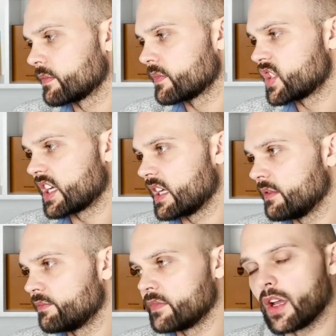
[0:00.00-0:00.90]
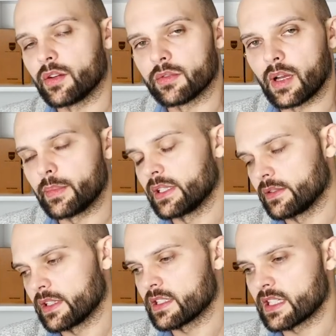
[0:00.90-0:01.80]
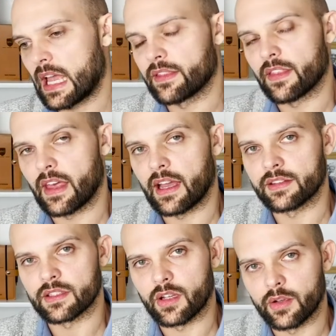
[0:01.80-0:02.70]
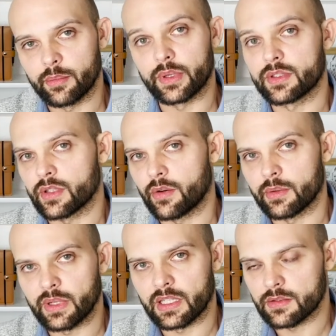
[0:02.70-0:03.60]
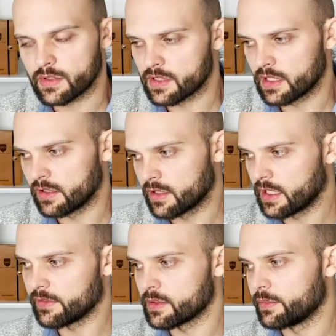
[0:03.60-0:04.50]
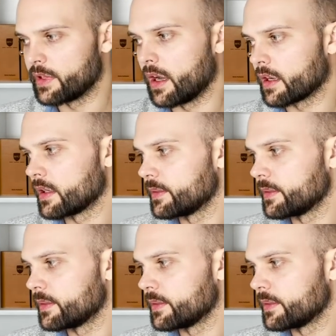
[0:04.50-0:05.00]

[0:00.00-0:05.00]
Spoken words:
Chicken? No. I mean, it's sad that that had to go, but sorry, begins with C. You can have some duck.